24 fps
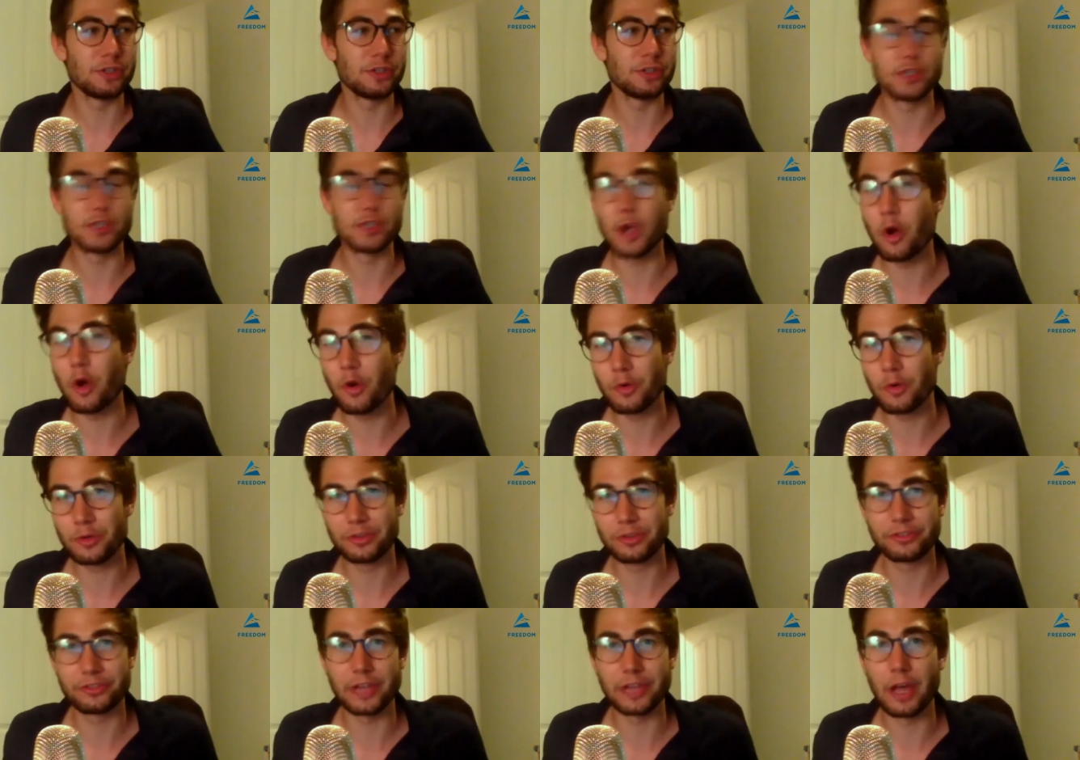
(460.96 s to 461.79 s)
don't
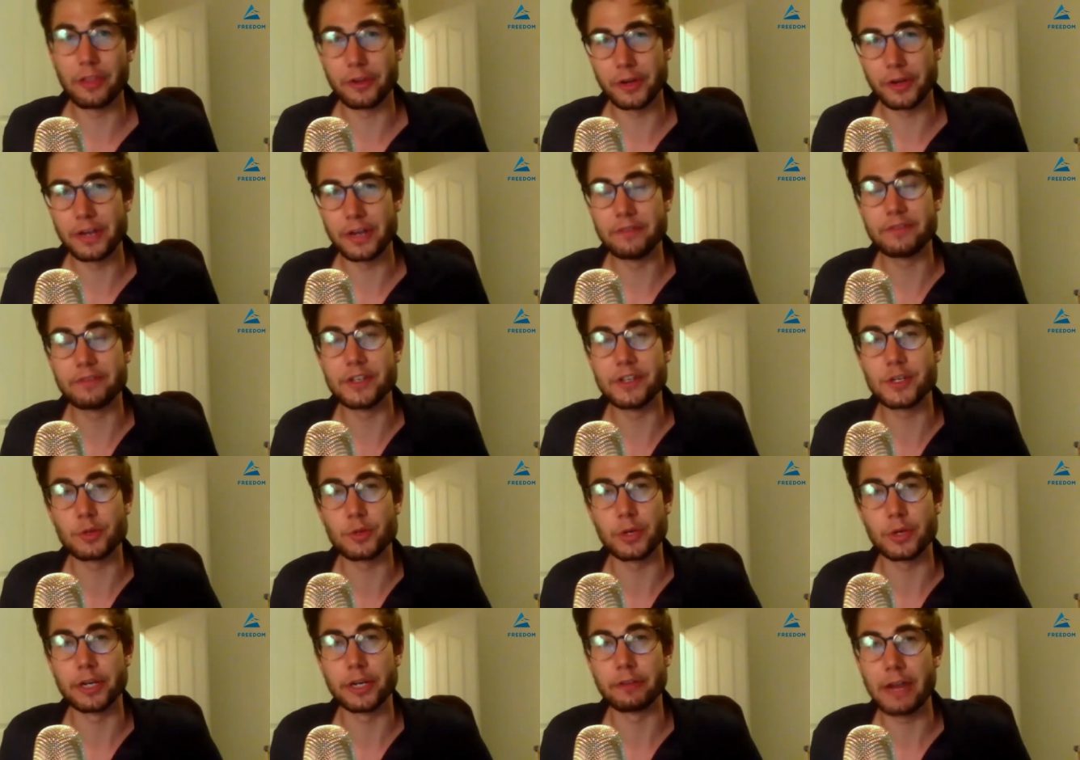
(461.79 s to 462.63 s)
sell their
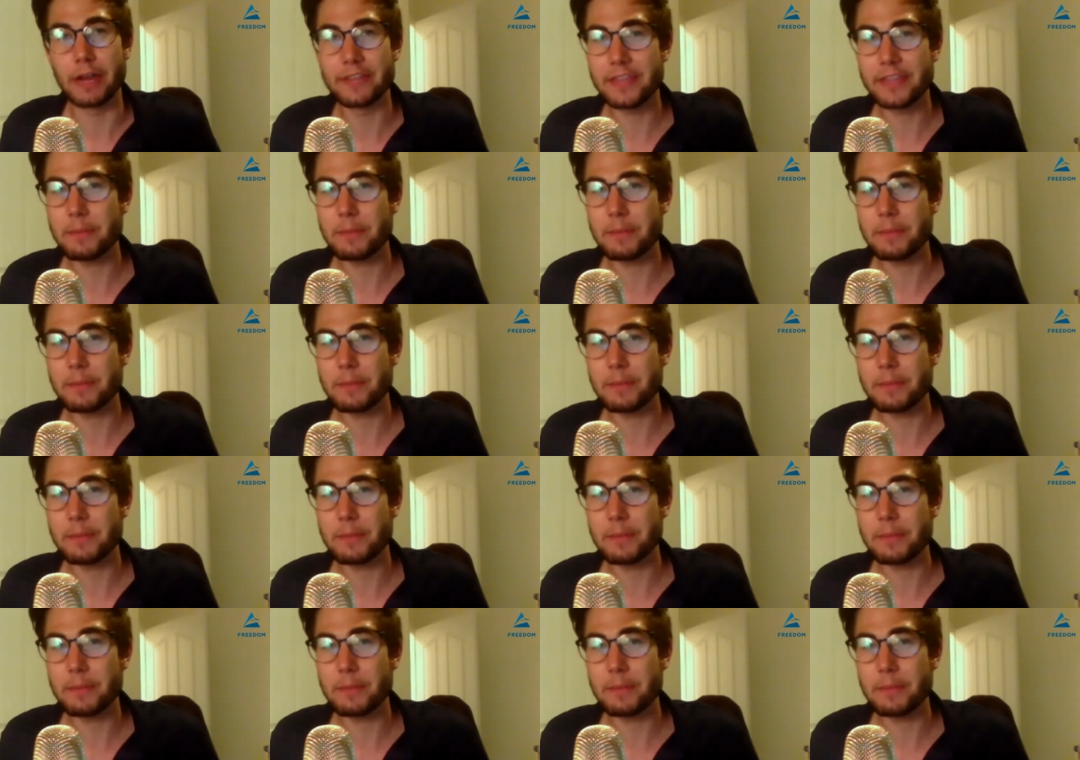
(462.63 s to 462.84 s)
inventory, right?